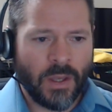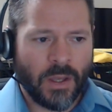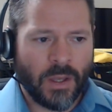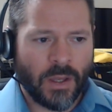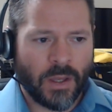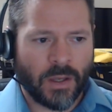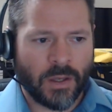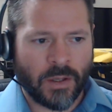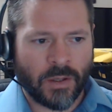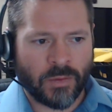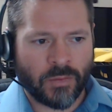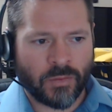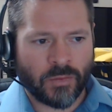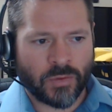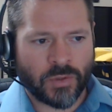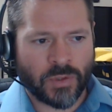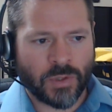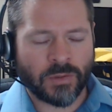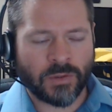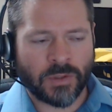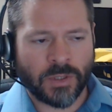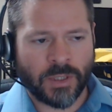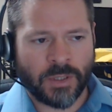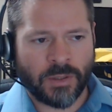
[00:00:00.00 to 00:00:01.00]

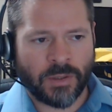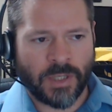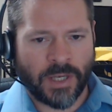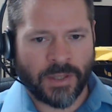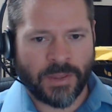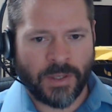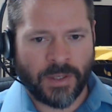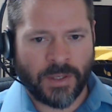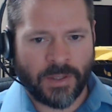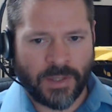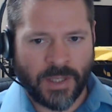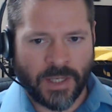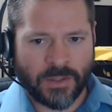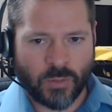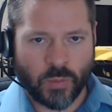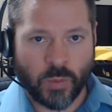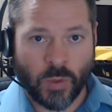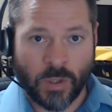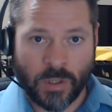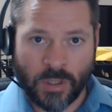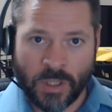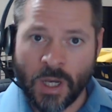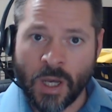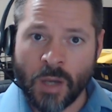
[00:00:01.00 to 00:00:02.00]
Certainly, I think that's
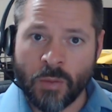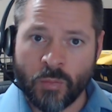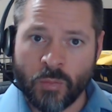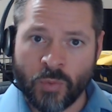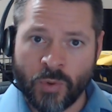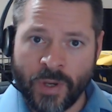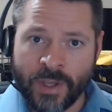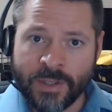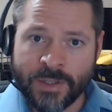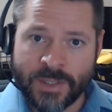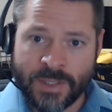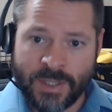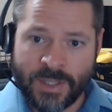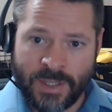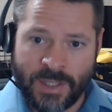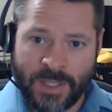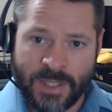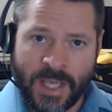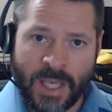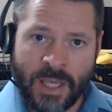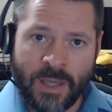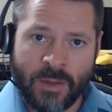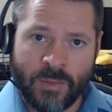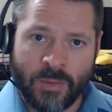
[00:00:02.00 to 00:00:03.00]
what Kant brings to the
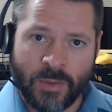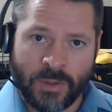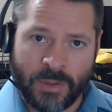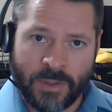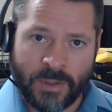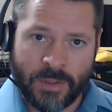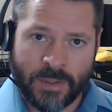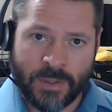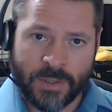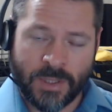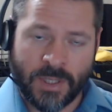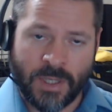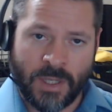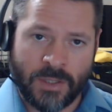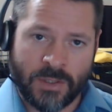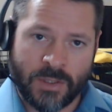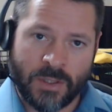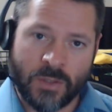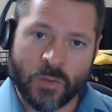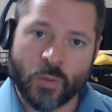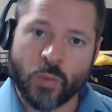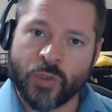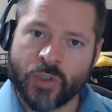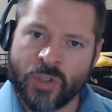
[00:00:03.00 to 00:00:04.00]
table in this
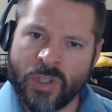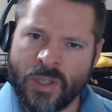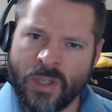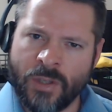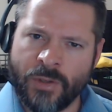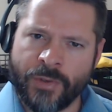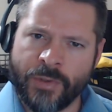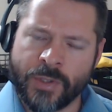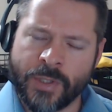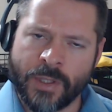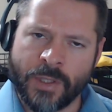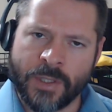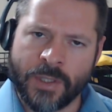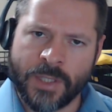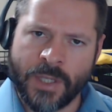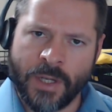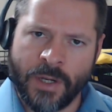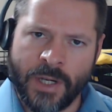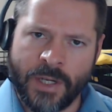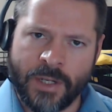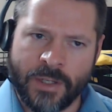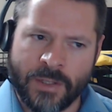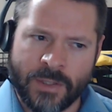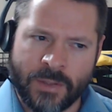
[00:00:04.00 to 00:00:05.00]
case. As we'll see in
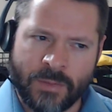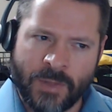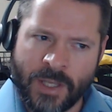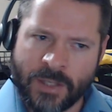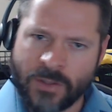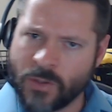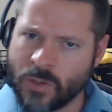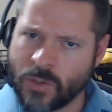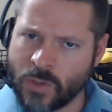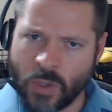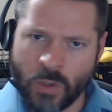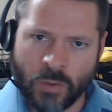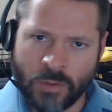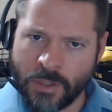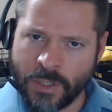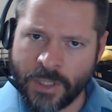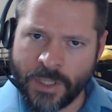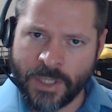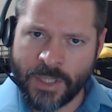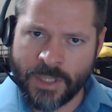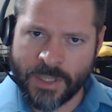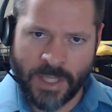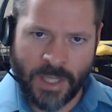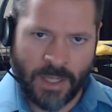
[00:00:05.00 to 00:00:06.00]
utilitarianism, that's
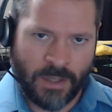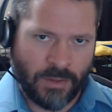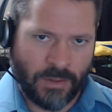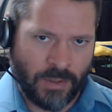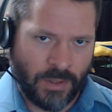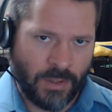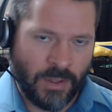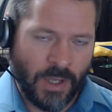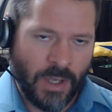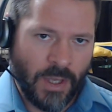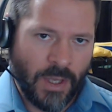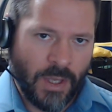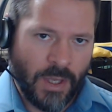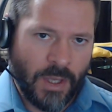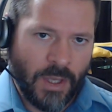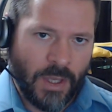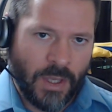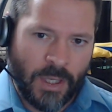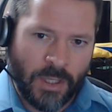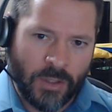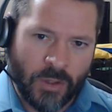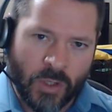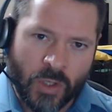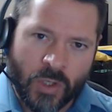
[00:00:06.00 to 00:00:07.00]
totally discounted,
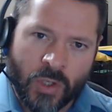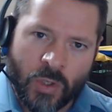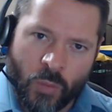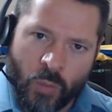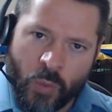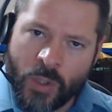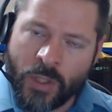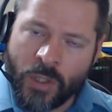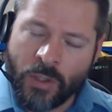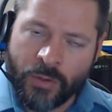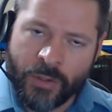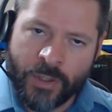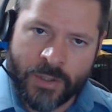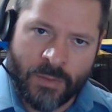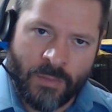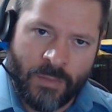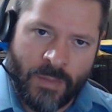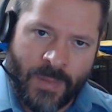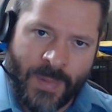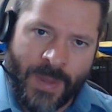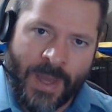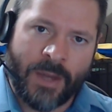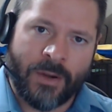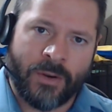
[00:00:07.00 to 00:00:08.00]
and the goodwill doesn't
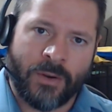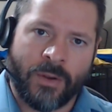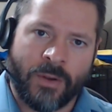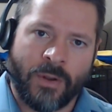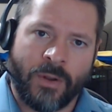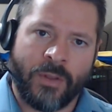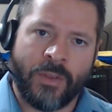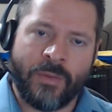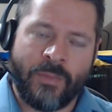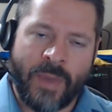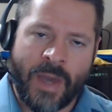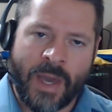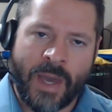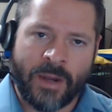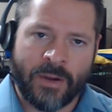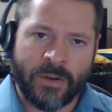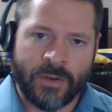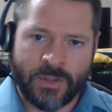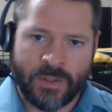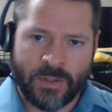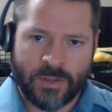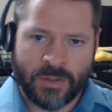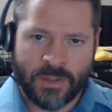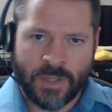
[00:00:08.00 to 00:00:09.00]
matter. All that
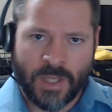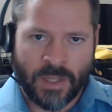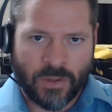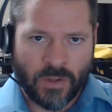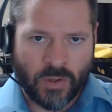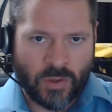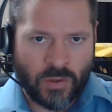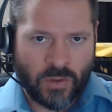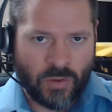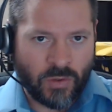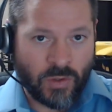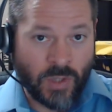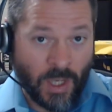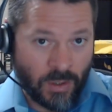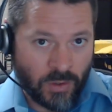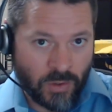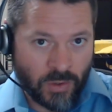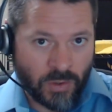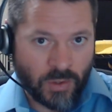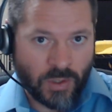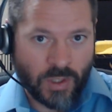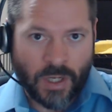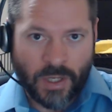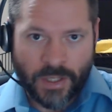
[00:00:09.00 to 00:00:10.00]
matters is that that
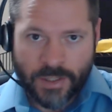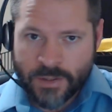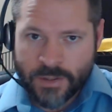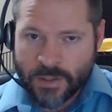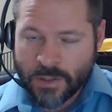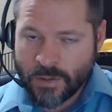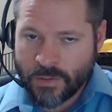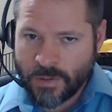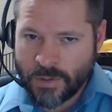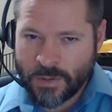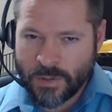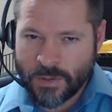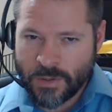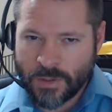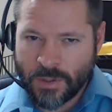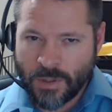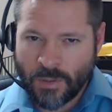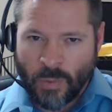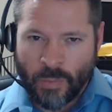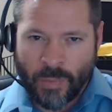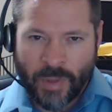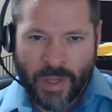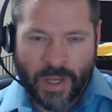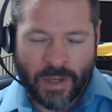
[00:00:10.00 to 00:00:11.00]
good consequences
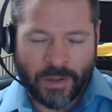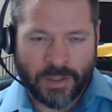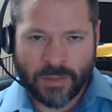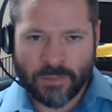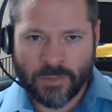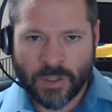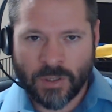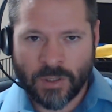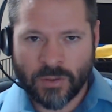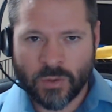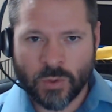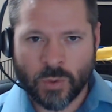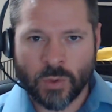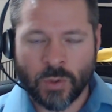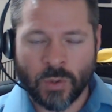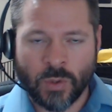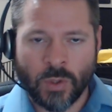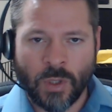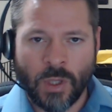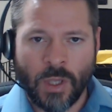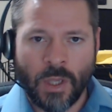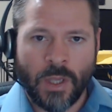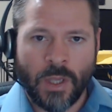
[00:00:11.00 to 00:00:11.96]
come about, and I'm not sure